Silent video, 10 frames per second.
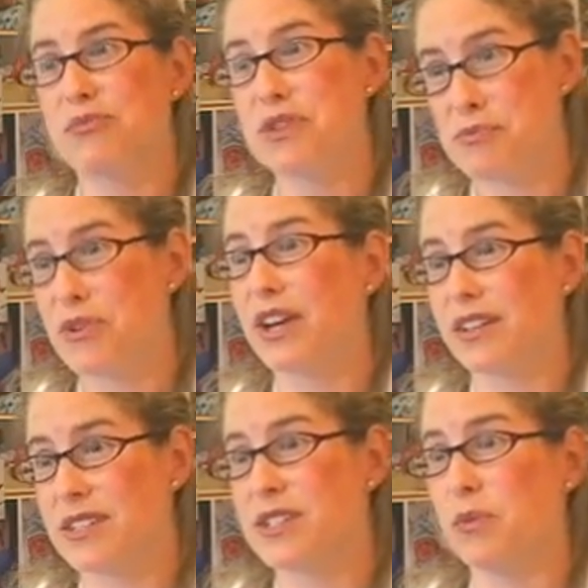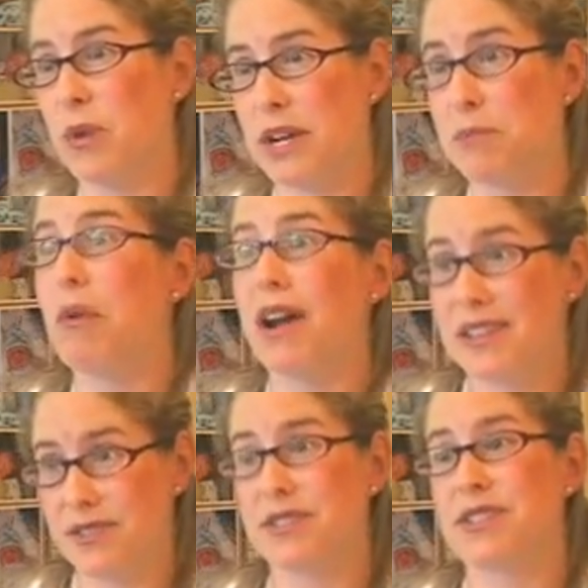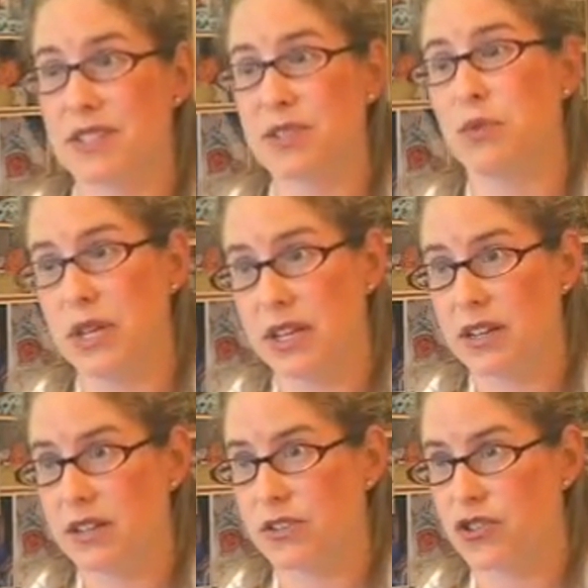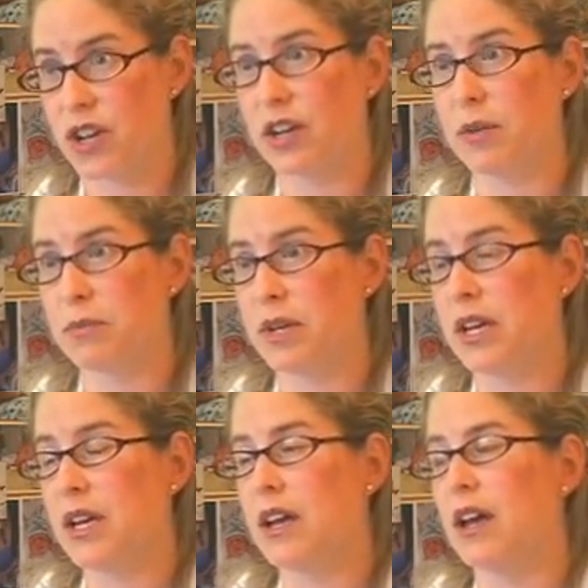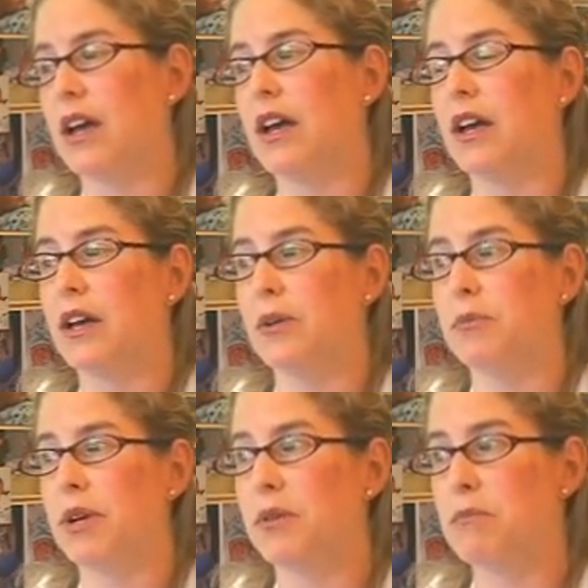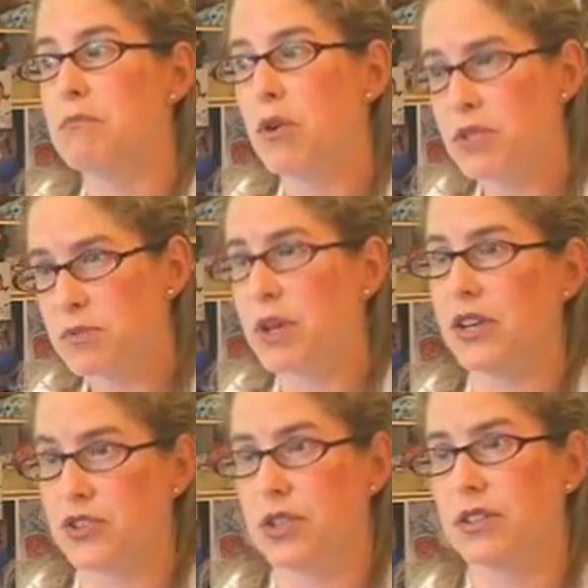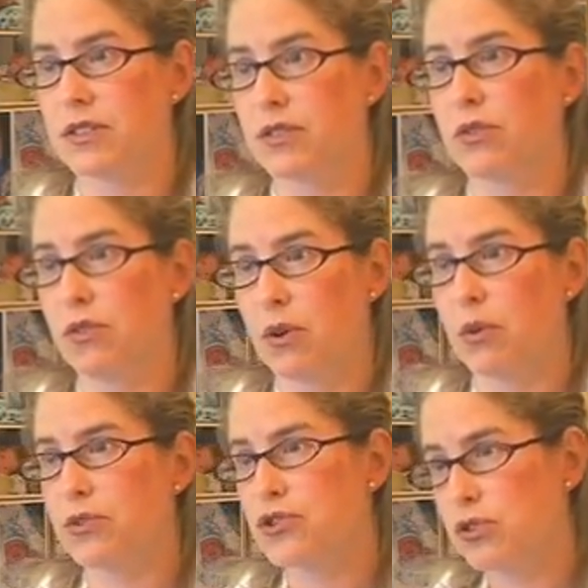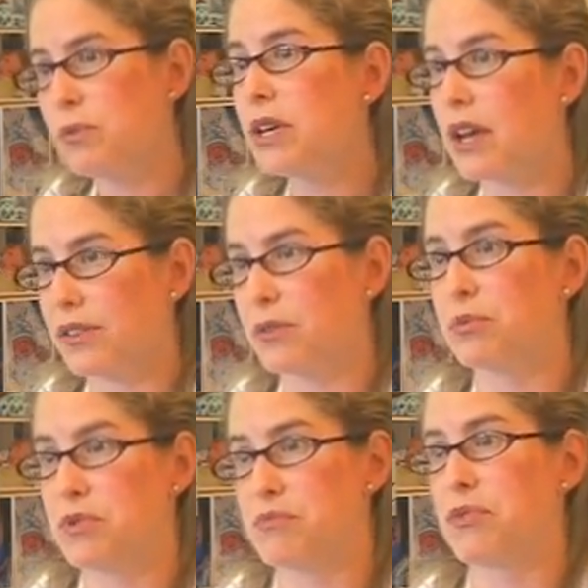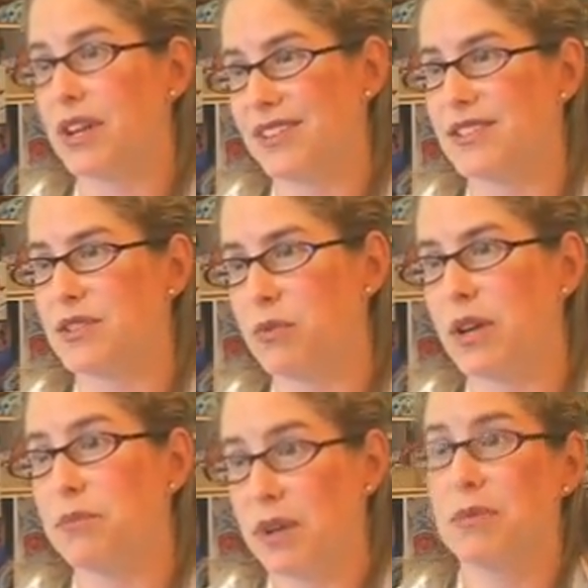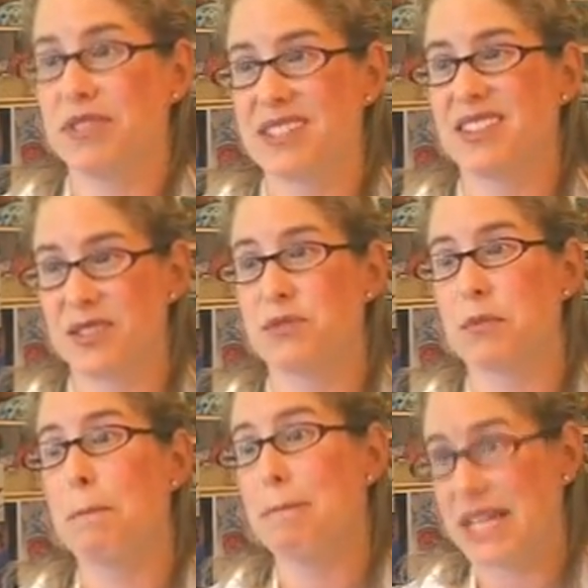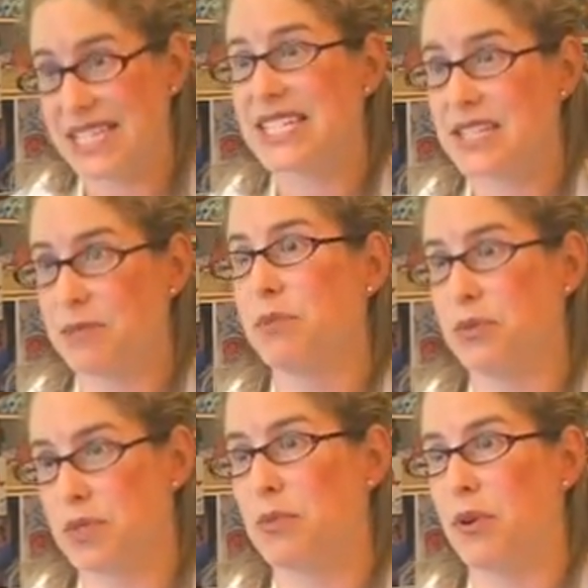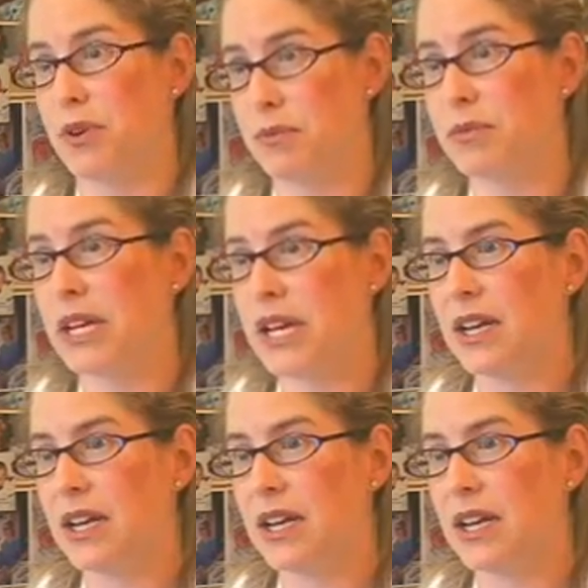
pre-pregnancy weight by their 6-week checkup. Most patients, though, should be at their pre-pregnancy weight by about 6 months postpartum.